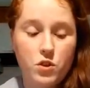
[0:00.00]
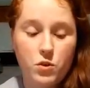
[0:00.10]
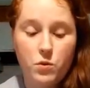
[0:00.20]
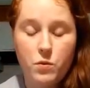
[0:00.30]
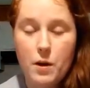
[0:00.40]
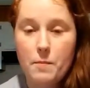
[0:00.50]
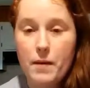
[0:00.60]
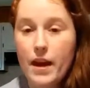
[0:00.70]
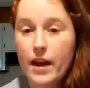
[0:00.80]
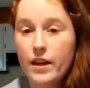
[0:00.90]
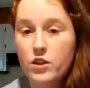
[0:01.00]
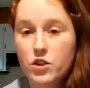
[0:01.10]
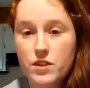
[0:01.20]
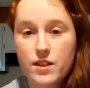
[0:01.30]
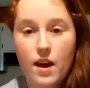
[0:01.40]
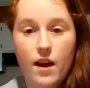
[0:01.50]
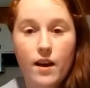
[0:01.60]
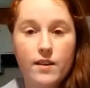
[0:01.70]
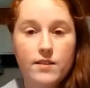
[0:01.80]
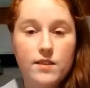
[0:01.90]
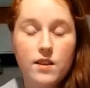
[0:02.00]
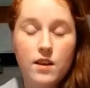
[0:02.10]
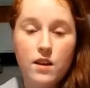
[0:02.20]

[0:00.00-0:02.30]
to age, size.